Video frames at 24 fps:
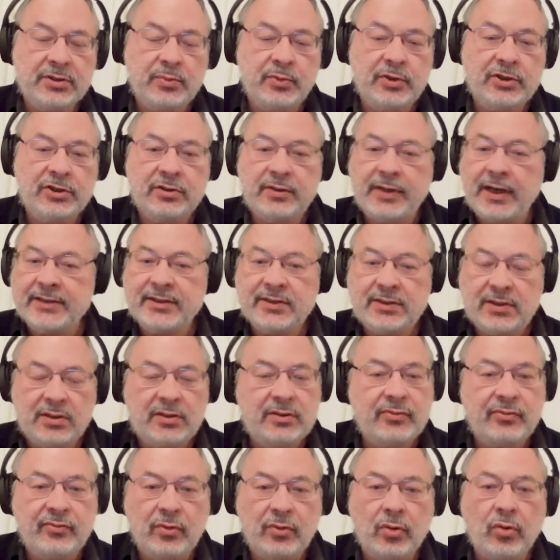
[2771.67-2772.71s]
which
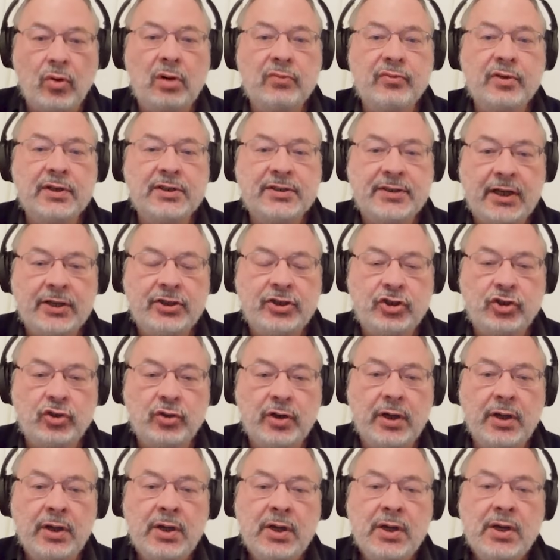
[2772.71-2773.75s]
lasted for over a
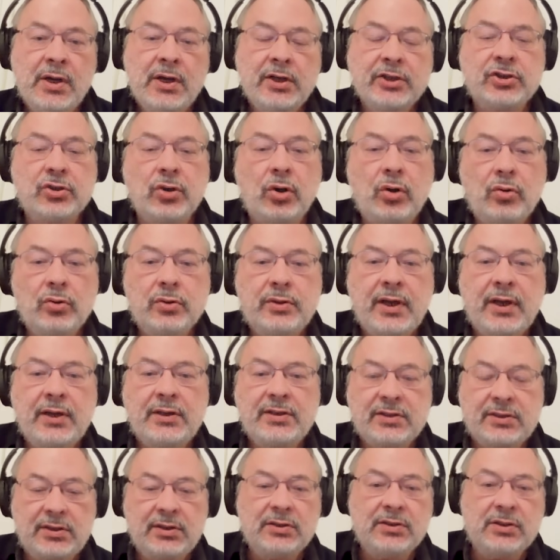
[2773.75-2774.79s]
century. So they
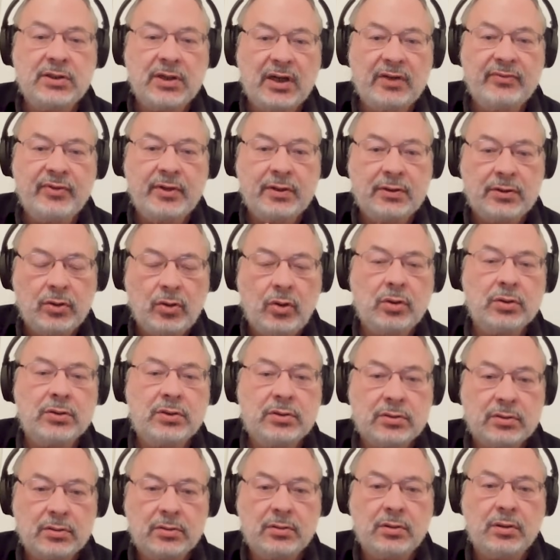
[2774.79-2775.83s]
still have a
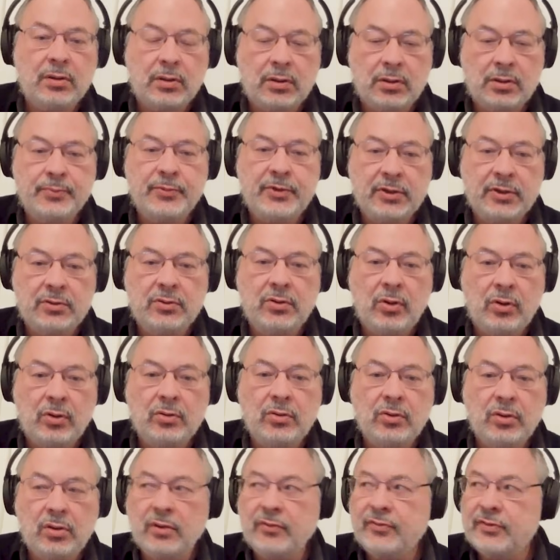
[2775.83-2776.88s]
lot,
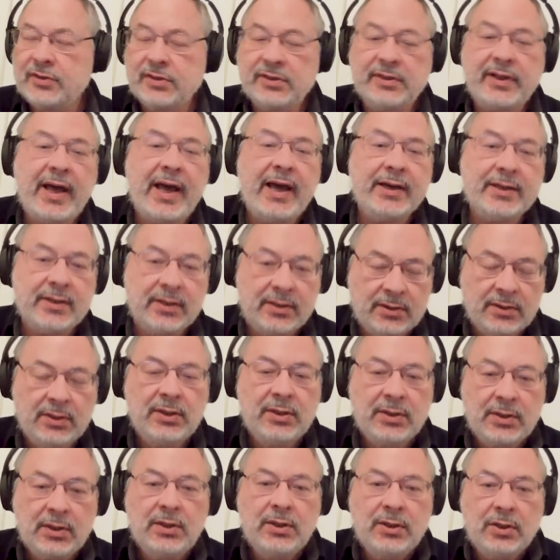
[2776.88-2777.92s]
of slack
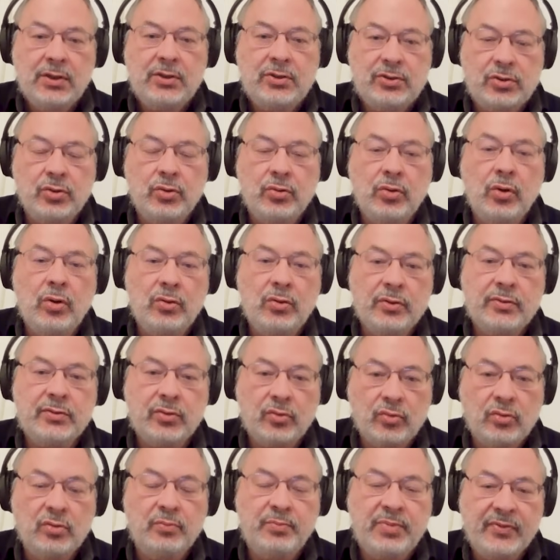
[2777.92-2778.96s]
to go
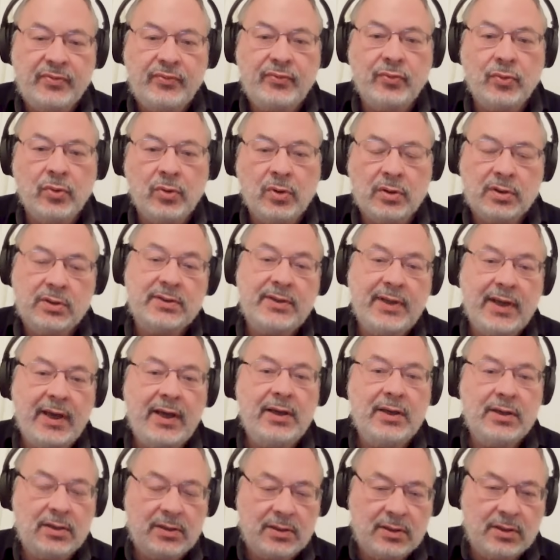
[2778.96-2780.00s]
through before
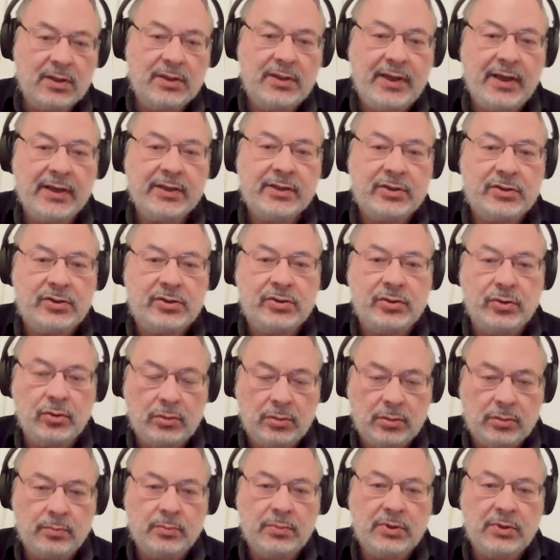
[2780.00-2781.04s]
they get
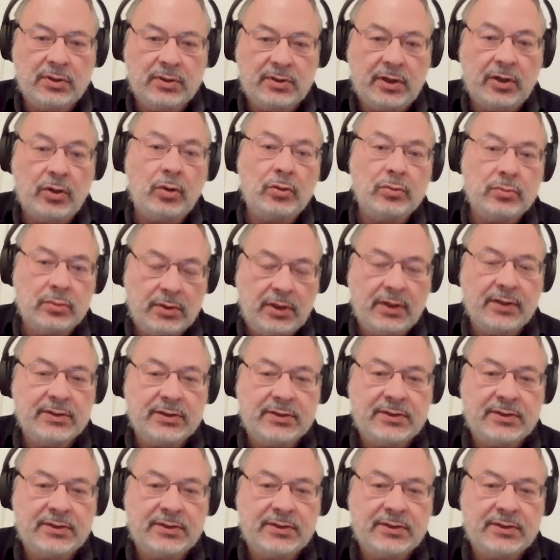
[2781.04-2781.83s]
to their own end